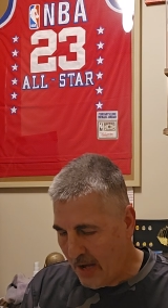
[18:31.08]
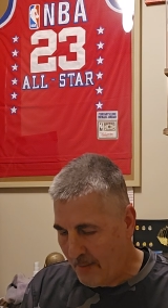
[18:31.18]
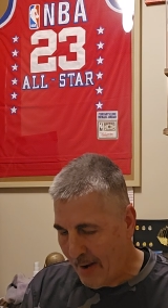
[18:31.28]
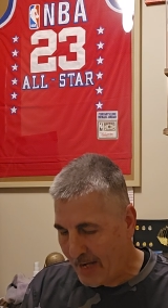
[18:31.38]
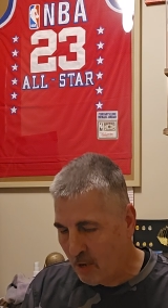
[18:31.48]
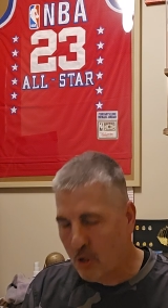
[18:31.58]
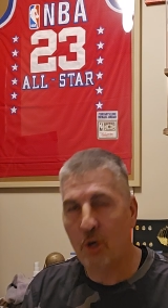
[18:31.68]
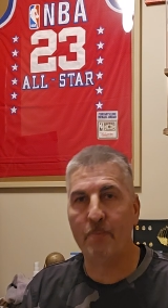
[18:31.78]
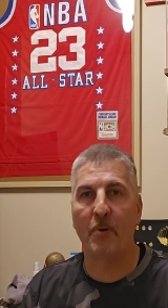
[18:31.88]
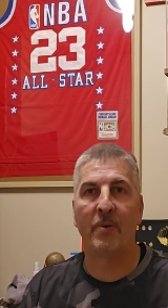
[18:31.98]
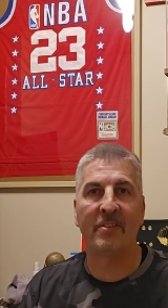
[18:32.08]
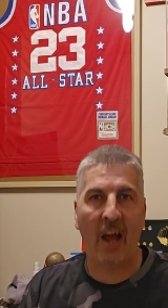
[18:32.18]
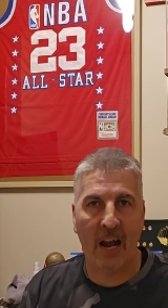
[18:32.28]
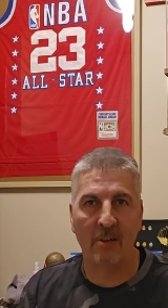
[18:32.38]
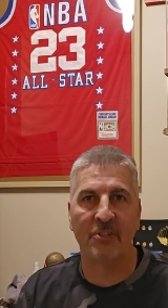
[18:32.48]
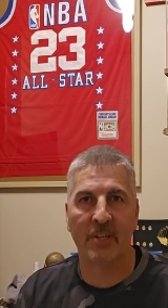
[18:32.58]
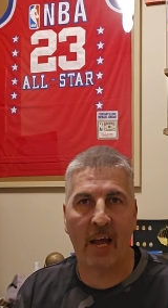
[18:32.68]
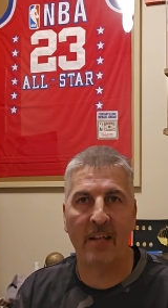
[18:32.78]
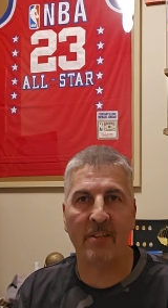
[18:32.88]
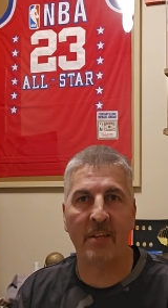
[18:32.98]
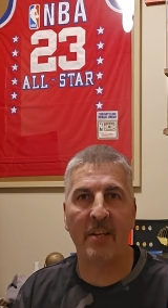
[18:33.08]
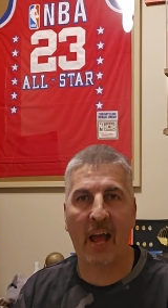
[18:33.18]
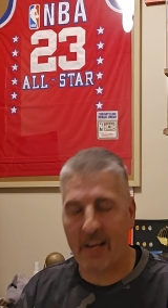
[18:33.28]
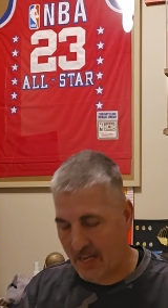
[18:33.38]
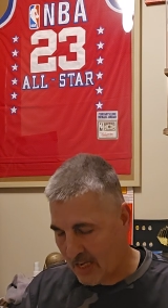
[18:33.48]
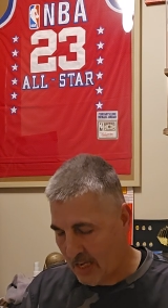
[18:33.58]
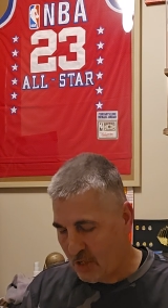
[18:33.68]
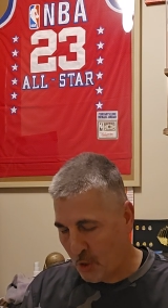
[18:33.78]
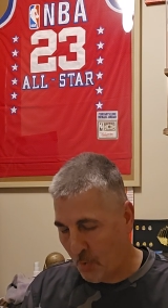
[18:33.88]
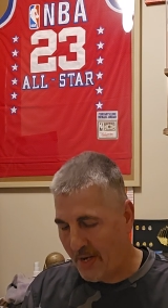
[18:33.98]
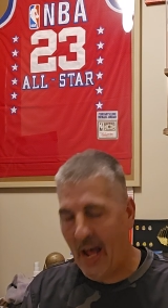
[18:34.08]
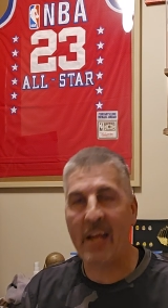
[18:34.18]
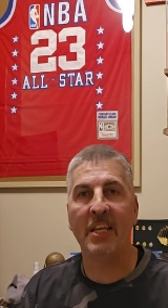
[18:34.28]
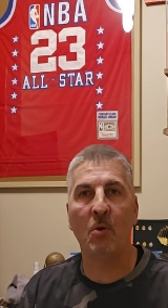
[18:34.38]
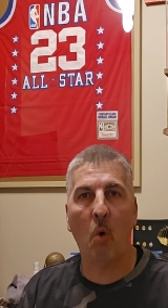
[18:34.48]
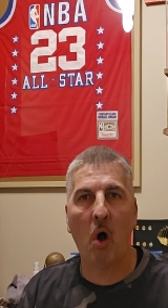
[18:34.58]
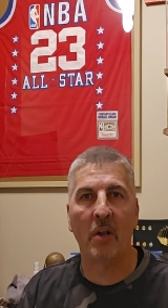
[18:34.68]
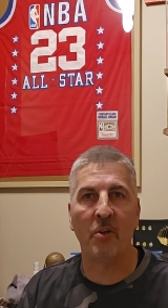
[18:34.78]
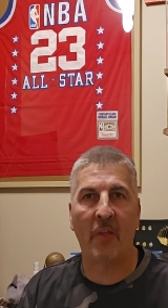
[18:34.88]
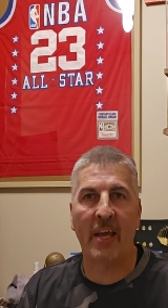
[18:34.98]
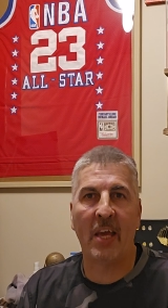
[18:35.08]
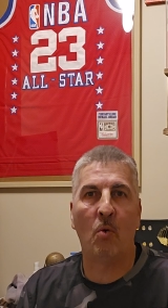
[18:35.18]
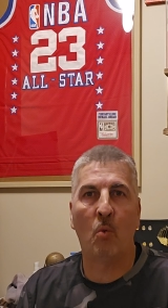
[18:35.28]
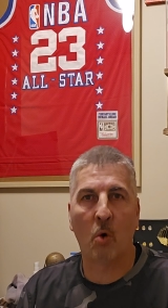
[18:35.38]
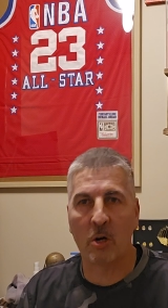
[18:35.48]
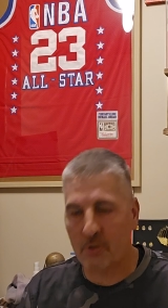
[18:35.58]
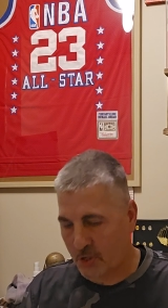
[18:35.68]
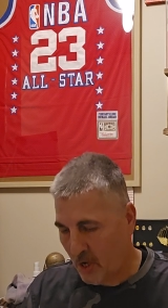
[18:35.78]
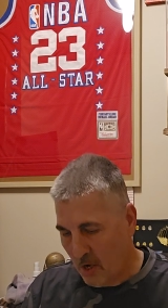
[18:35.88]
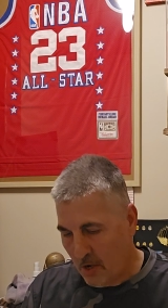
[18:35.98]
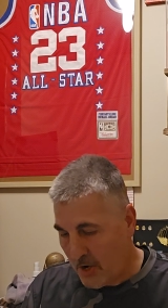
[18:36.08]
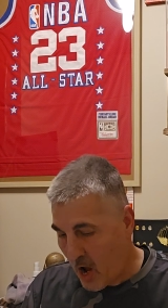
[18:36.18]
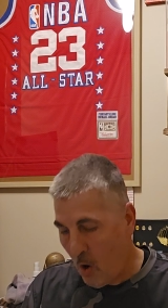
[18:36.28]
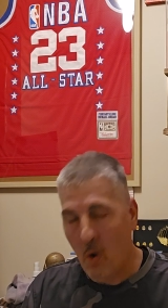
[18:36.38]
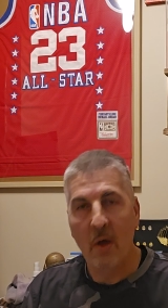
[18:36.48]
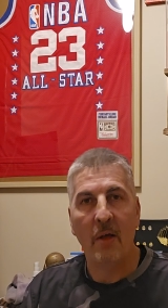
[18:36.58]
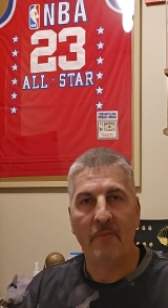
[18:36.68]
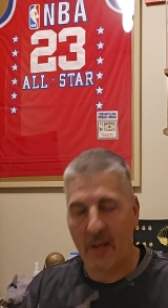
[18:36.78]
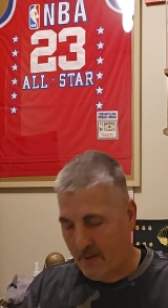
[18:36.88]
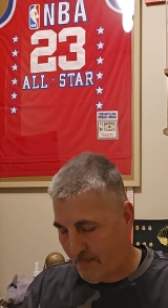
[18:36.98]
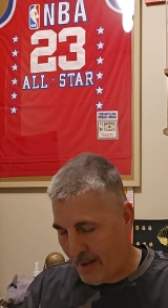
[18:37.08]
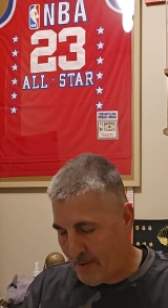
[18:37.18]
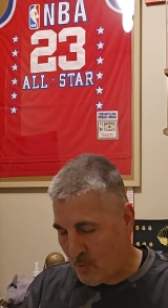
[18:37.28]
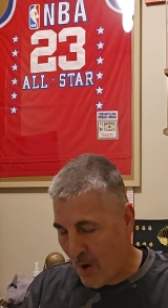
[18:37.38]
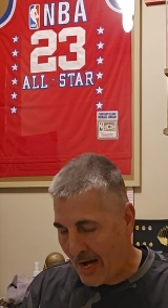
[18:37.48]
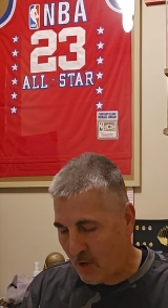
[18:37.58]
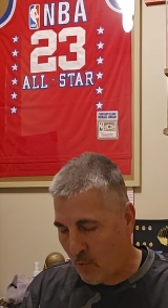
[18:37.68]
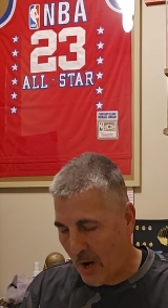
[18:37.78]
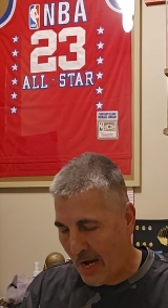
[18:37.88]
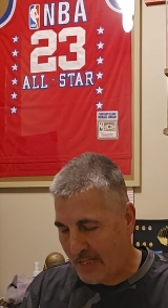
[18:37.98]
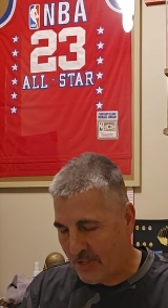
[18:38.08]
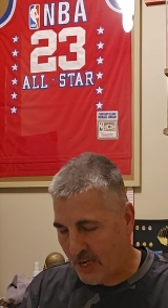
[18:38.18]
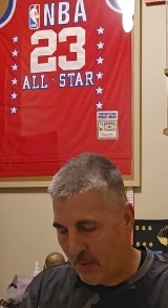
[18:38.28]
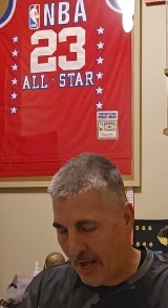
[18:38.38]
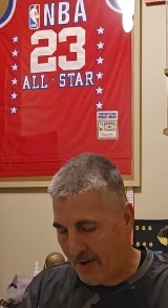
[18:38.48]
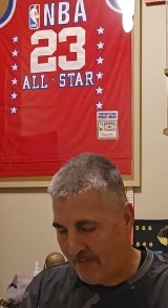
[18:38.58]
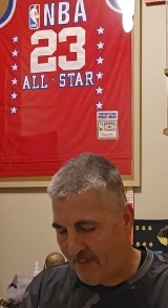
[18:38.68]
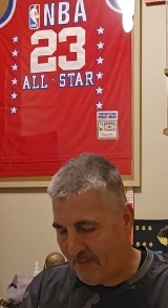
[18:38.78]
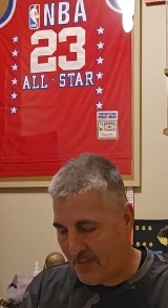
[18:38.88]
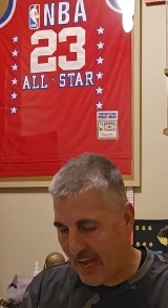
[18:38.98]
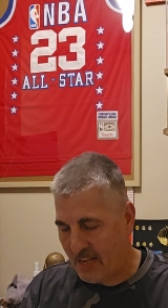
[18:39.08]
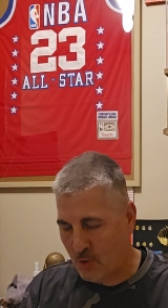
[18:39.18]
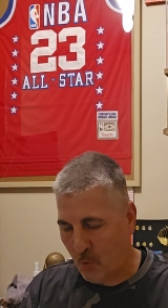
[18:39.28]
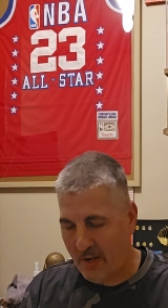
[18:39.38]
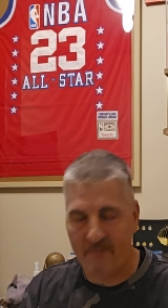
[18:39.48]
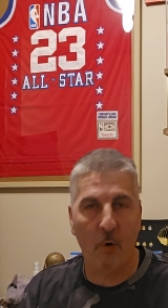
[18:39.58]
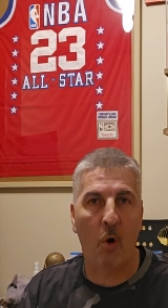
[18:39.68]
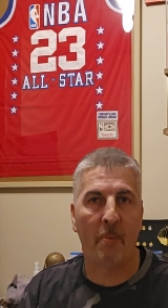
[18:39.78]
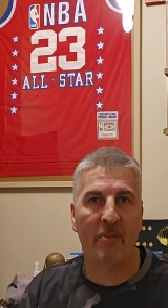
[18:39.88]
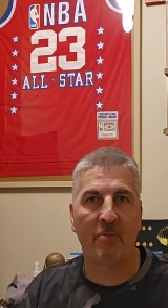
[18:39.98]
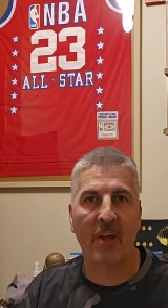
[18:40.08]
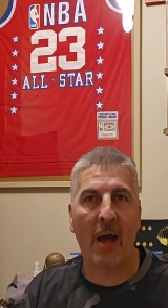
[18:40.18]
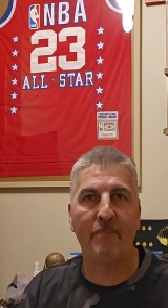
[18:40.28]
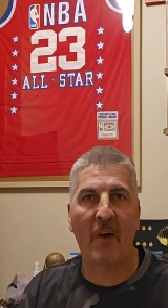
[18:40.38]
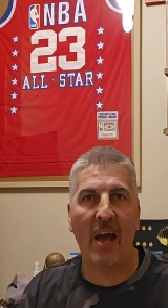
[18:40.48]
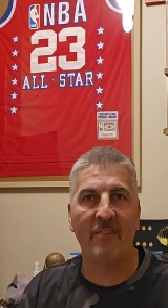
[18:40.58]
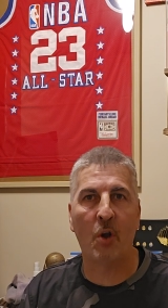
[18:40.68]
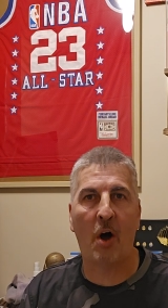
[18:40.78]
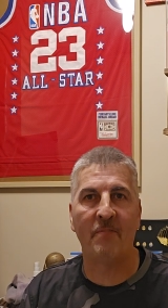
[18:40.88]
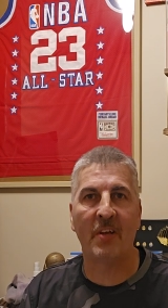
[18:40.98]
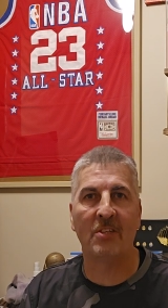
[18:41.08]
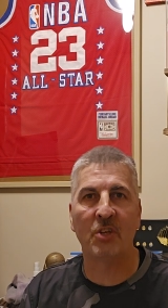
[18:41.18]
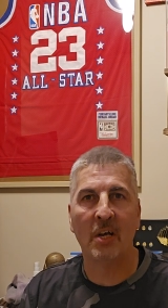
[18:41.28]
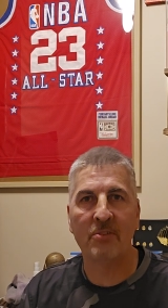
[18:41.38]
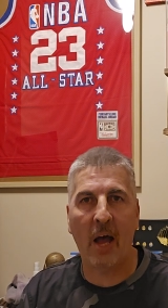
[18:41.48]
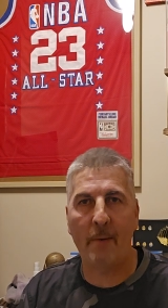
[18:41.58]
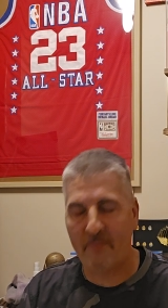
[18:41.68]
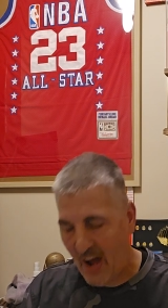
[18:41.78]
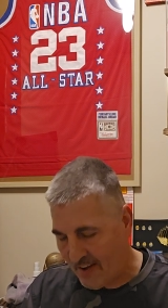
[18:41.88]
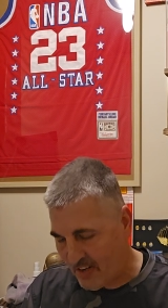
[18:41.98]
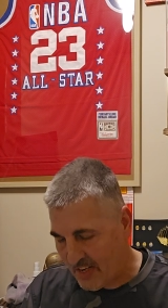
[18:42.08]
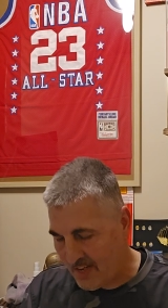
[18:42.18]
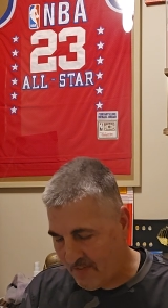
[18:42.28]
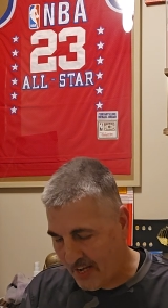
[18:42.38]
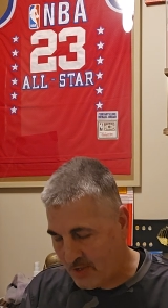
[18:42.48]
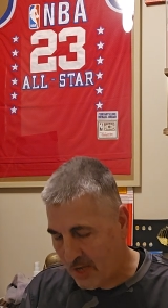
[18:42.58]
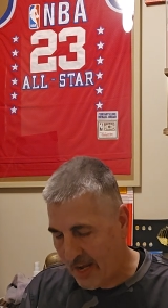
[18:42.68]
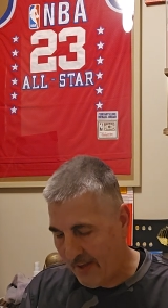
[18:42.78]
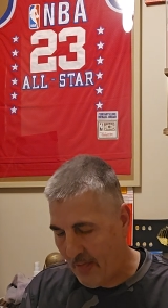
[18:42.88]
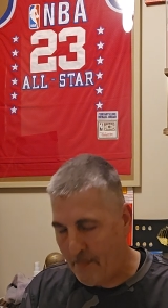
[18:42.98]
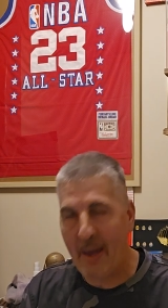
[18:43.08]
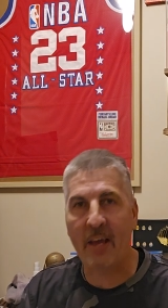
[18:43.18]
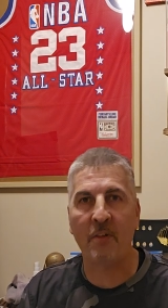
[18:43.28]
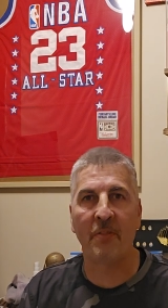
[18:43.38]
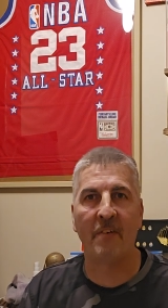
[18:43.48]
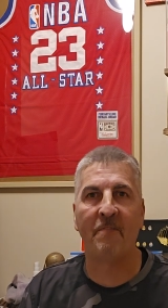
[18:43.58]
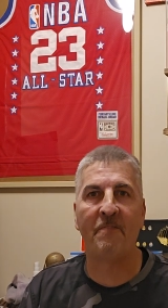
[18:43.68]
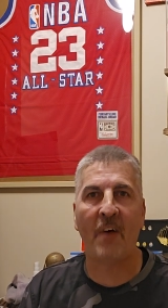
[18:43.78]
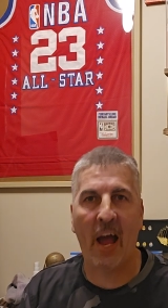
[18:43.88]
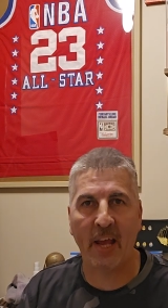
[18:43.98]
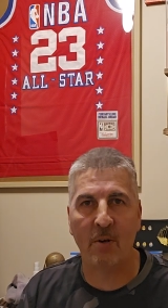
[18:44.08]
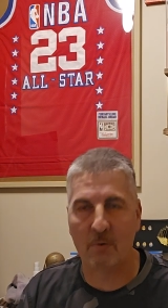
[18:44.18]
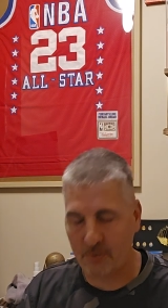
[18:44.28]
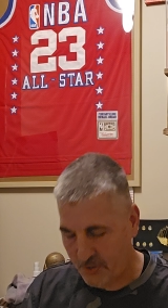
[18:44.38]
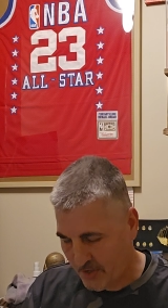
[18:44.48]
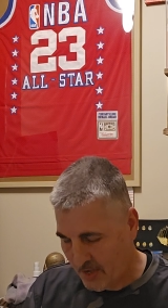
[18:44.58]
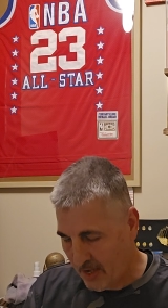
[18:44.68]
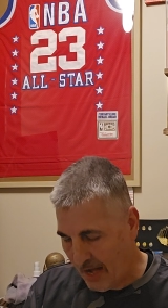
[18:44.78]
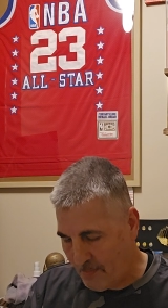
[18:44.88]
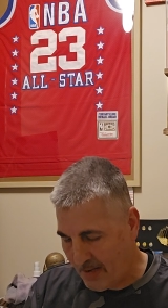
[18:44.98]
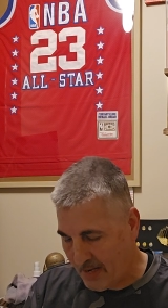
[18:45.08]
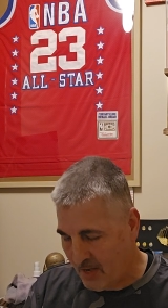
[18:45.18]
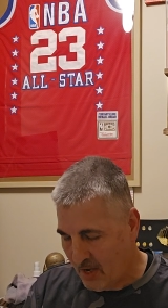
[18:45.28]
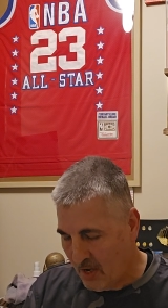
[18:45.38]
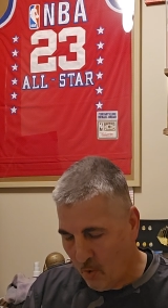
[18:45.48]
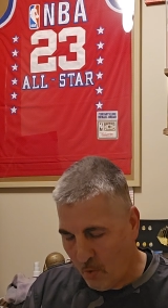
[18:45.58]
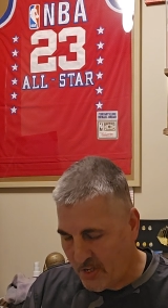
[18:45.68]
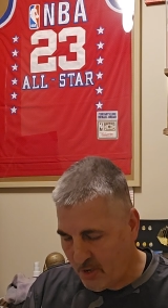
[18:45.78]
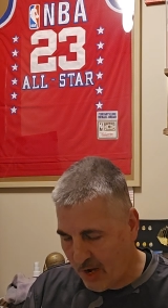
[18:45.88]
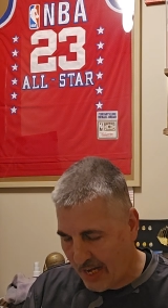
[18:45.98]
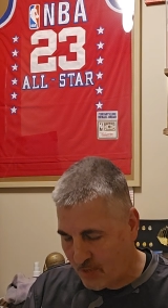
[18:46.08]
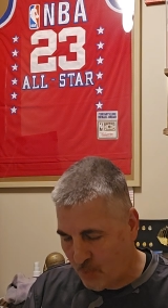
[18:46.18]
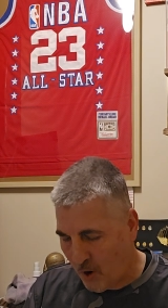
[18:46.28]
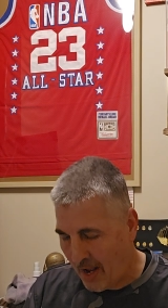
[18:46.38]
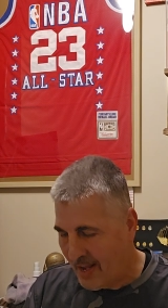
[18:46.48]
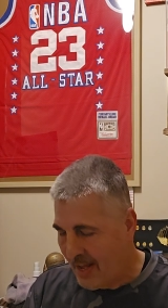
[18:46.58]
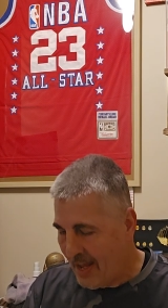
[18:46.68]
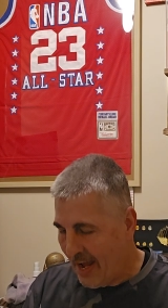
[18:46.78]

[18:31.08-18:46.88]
And Michael Cooper retires in 1990. So in 91, do they get worse? No. They maybe record-wise, they go down to 58-24, but they're top 5 in offense, top 5 in defense, and they make the finals. I mean, what do you guys want?